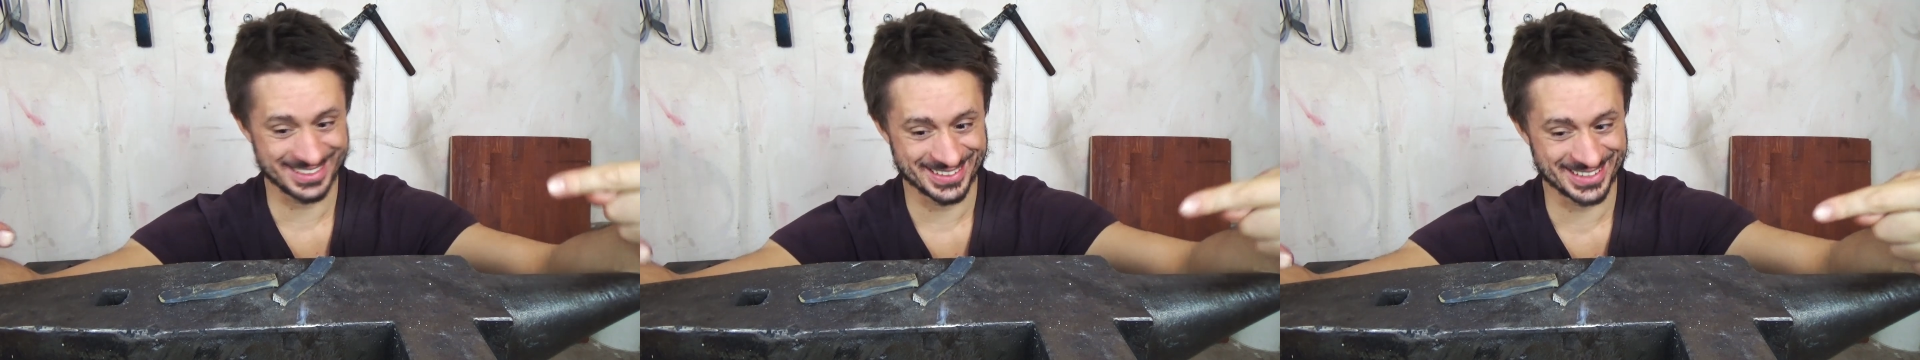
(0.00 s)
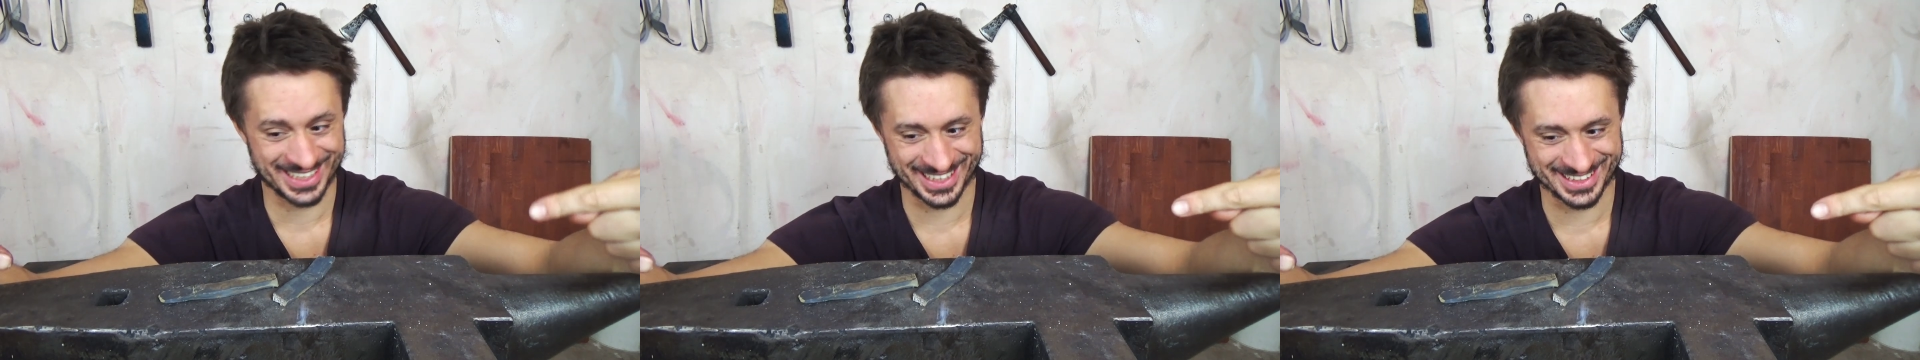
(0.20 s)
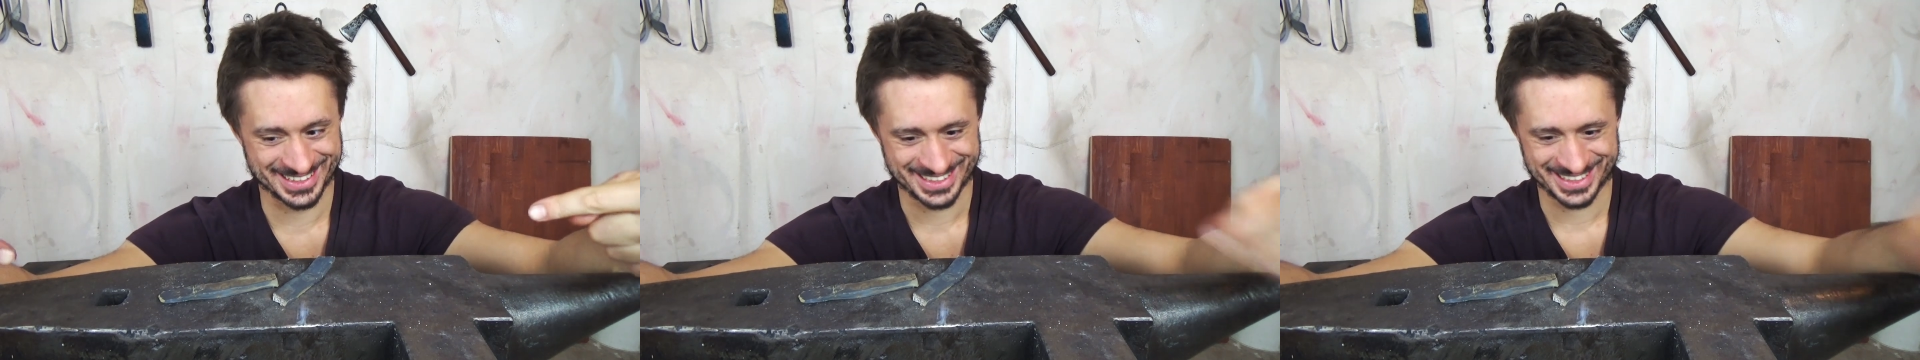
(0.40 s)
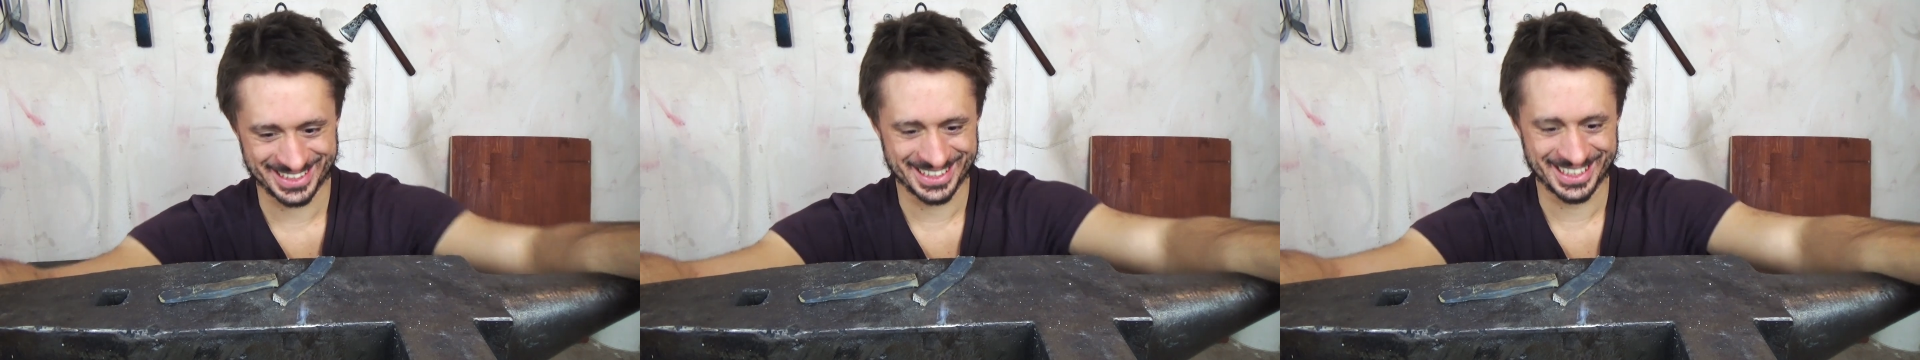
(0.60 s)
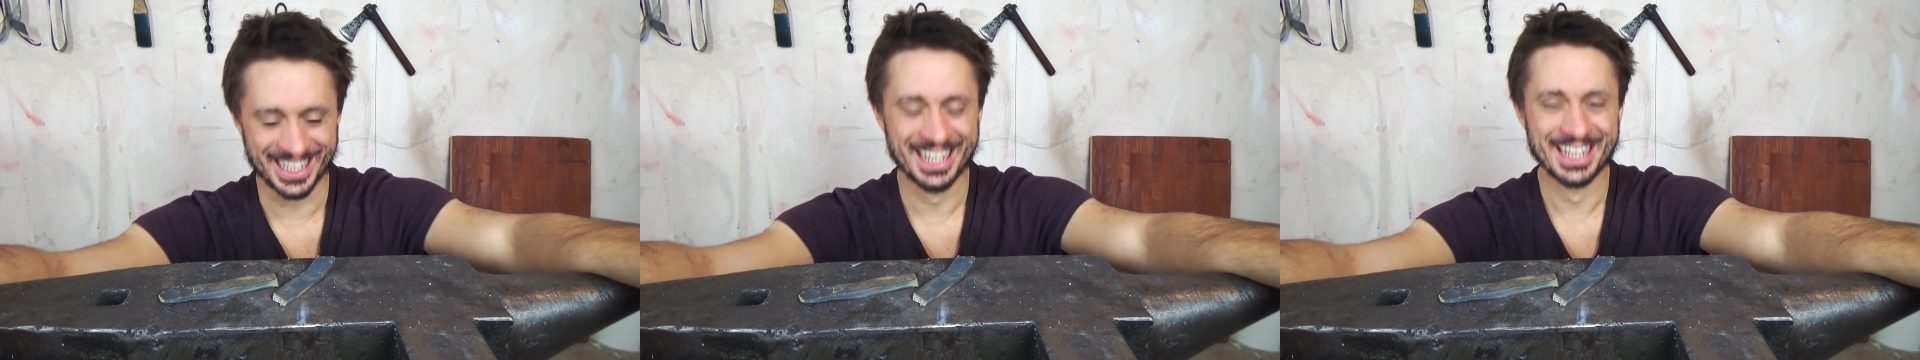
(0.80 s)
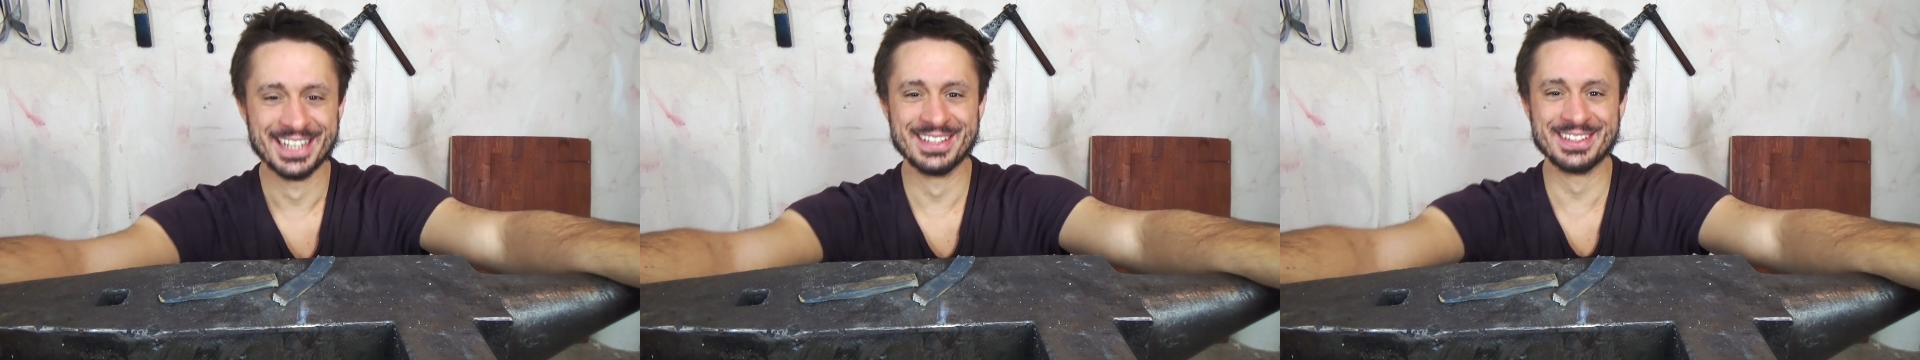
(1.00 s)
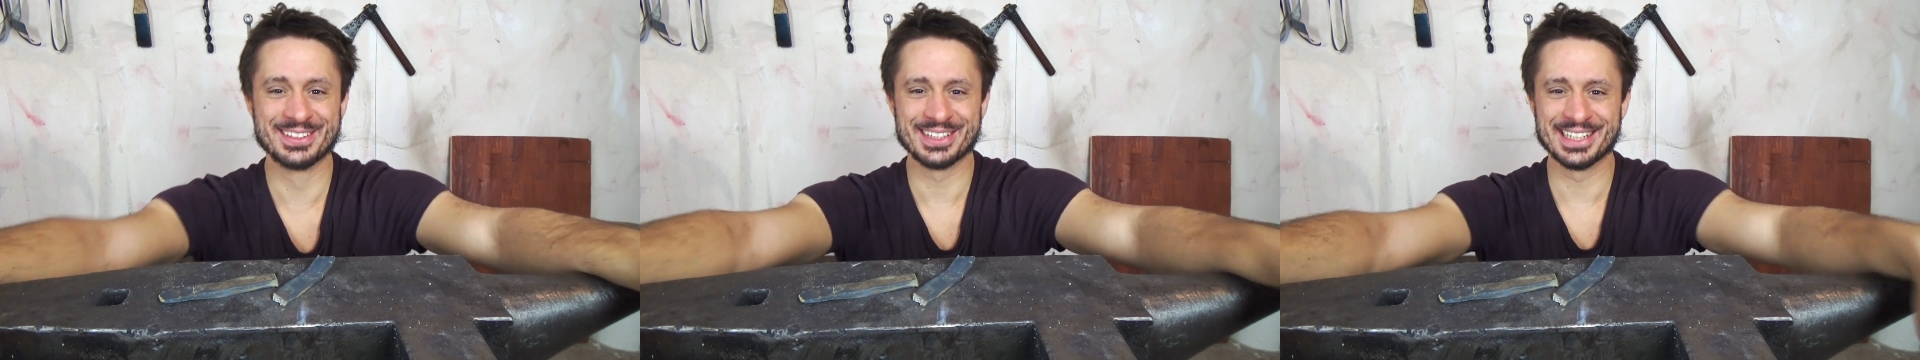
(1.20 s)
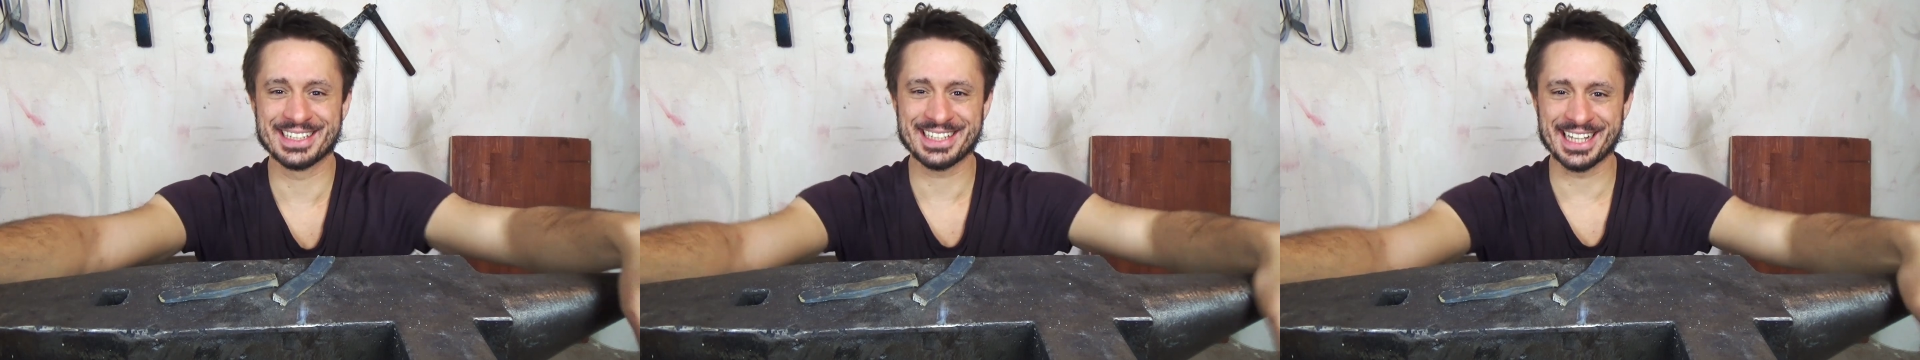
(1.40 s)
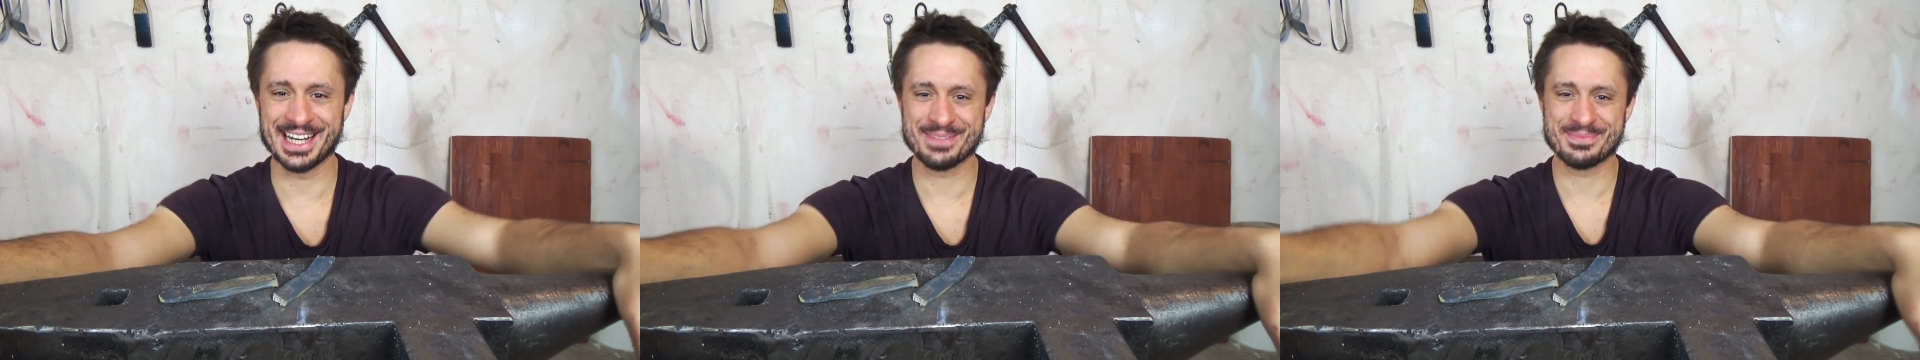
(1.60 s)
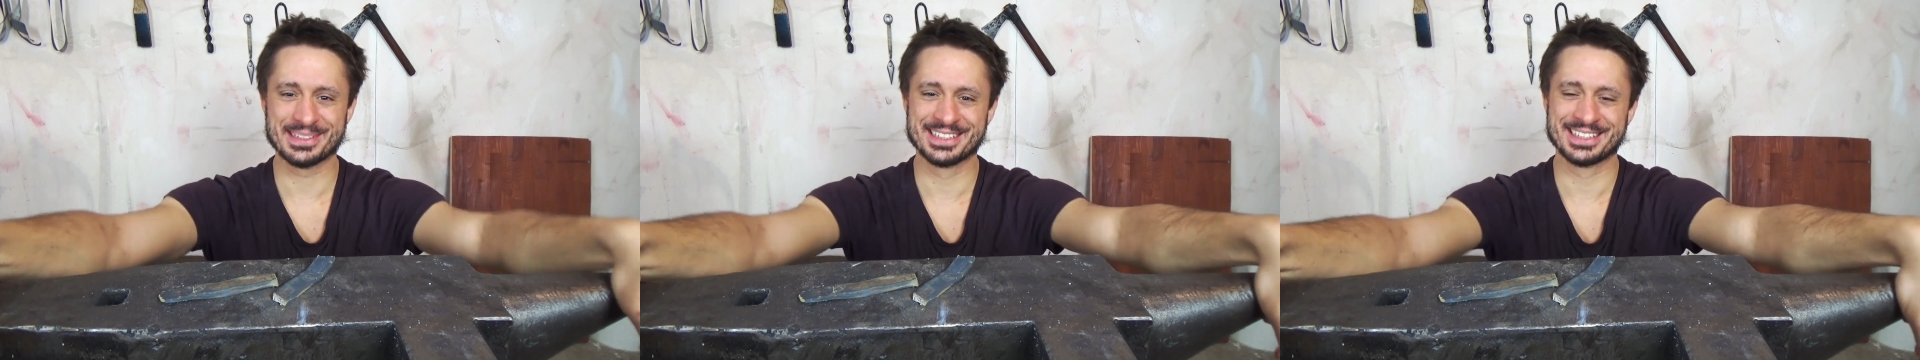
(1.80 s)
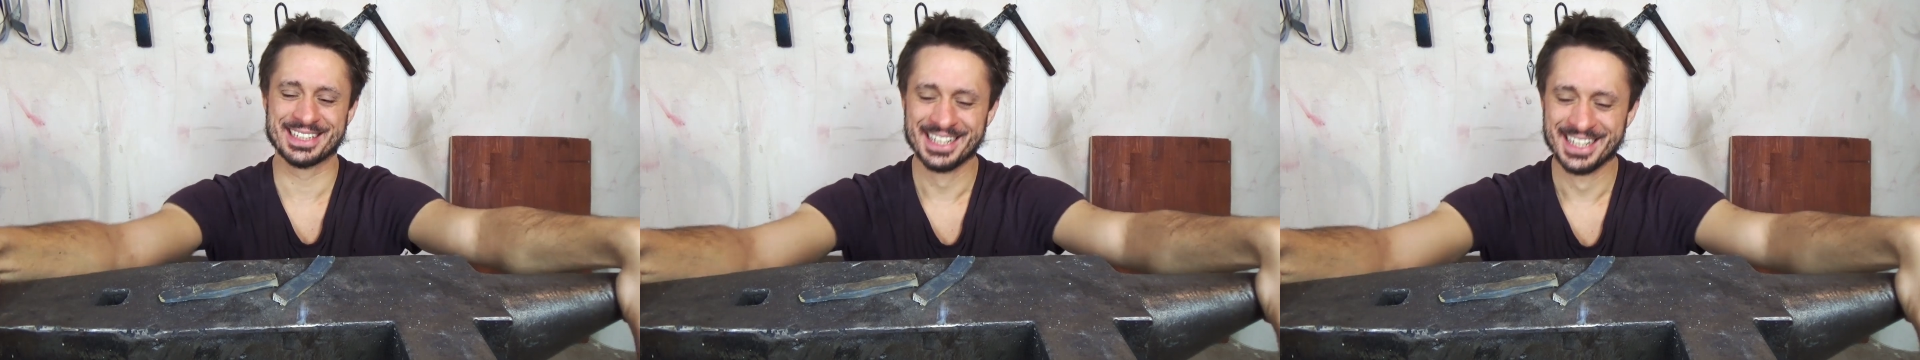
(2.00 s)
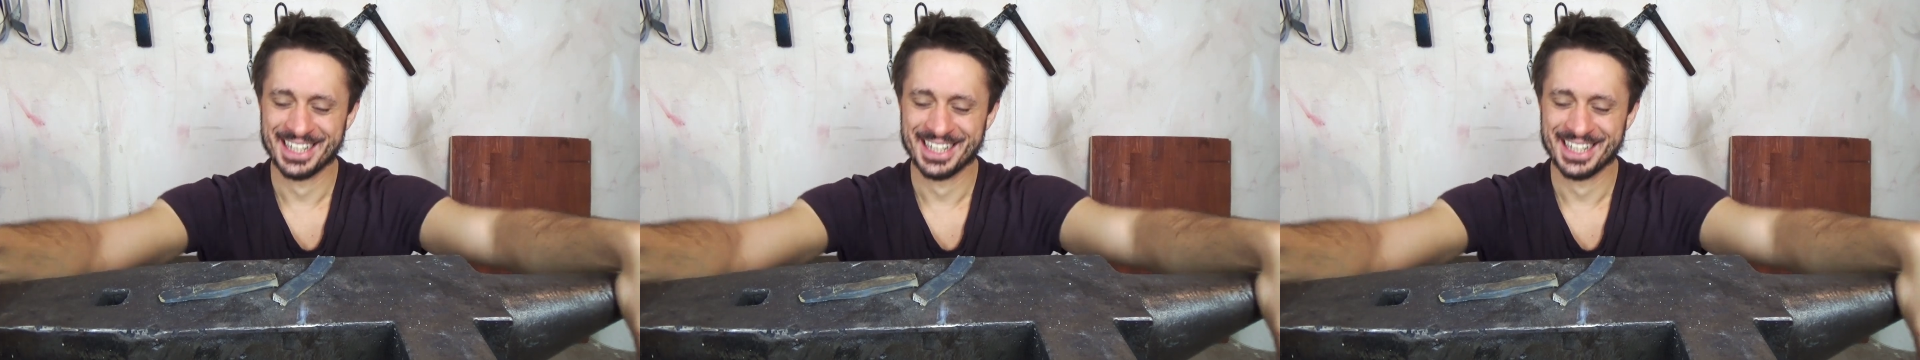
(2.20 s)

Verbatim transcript: you can see what happened.